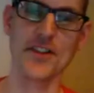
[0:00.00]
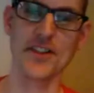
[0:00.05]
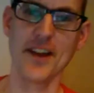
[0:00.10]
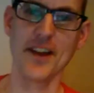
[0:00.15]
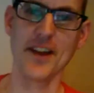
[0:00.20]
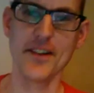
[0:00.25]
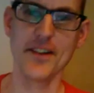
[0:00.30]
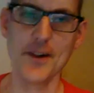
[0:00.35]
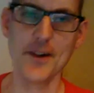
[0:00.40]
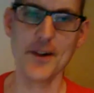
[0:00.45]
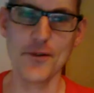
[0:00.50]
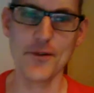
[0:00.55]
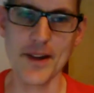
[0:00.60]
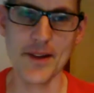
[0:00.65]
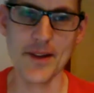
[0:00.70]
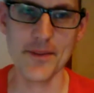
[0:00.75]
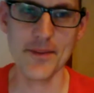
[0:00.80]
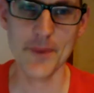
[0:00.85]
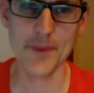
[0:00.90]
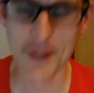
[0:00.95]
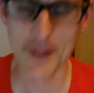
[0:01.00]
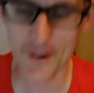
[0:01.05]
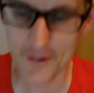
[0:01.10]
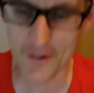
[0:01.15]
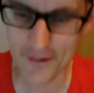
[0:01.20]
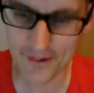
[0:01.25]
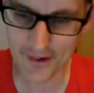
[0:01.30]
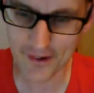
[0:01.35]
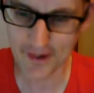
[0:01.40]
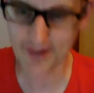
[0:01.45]
technical thing with
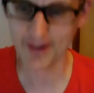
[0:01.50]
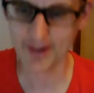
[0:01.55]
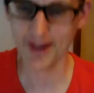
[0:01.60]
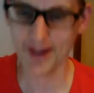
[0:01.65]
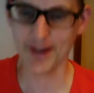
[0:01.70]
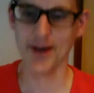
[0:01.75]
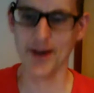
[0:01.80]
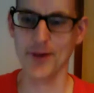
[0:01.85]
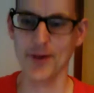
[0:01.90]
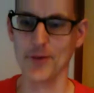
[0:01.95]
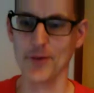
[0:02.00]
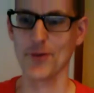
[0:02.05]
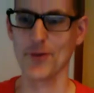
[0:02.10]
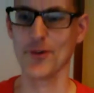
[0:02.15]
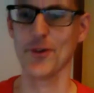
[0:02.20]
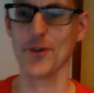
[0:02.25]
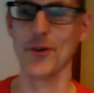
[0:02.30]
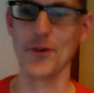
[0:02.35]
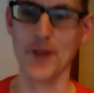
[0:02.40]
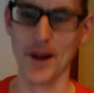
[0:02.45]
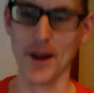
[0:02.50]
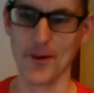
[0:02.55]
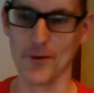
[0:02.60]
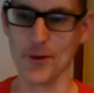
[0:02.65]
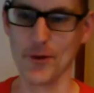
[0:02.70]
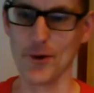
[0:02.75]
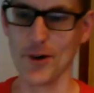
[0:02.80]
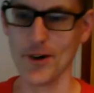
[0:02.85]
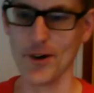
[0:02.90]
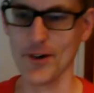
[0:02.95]
this Hangout. You have
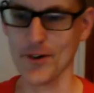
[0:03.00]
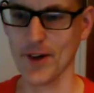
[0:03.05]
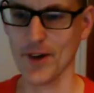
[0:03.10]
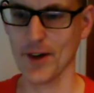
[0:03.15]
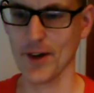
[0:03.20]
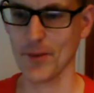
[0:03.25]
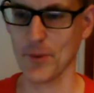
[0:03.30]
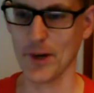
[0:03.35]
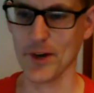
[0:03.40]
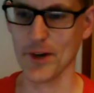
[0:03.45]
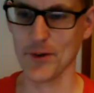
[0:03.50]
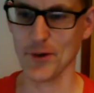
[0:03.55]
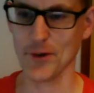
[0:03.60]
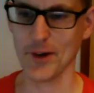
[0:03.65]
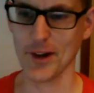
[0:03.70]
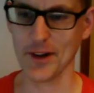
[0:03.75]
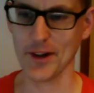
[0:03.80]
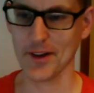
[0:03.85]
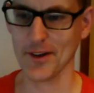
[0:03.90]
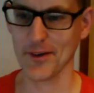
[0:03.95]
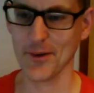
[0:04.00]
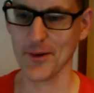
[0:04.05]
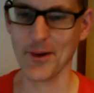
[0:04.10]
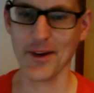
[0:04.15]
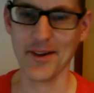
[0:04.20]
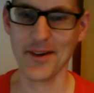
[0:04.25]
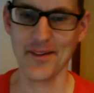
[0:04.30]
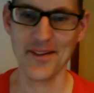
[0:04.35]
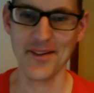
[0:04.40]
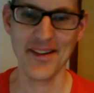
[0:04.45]
to learn where to click.
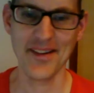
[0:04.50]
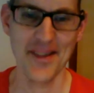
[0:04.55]
Okay.